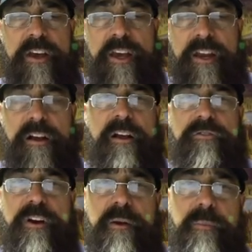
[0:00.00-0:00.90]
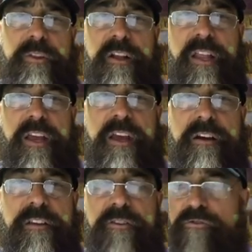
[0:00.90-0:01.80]
And I'll try to put the link
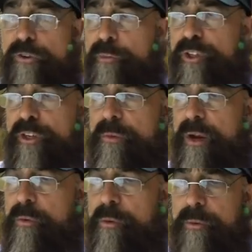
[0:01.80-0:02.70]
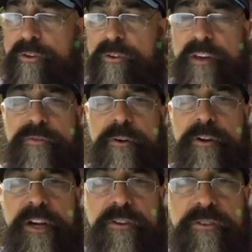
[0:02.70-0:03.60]
on the description, but I won't be able to do that for a
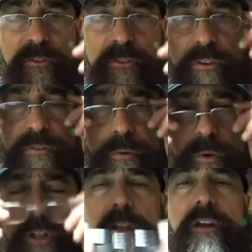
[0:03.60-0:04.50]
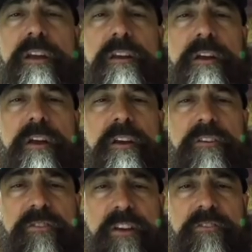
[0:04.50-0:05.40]
day or two. So if you want to look at
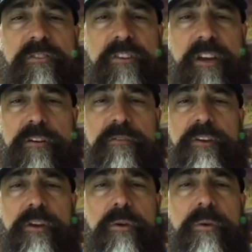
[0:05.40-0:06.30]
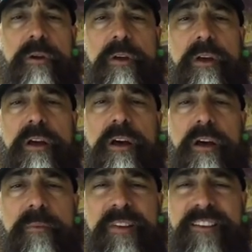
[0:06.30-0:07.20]
Sept's interview,
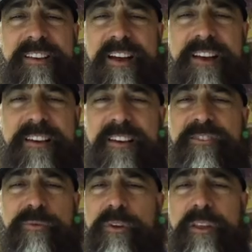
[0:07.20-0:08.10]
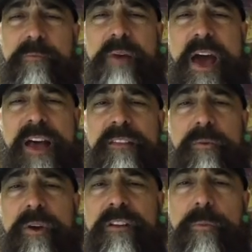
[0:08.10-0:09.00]
it's really bad
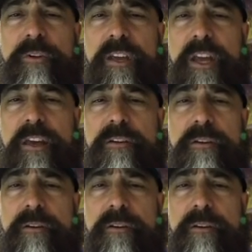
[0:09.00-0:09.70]
the way it's put together.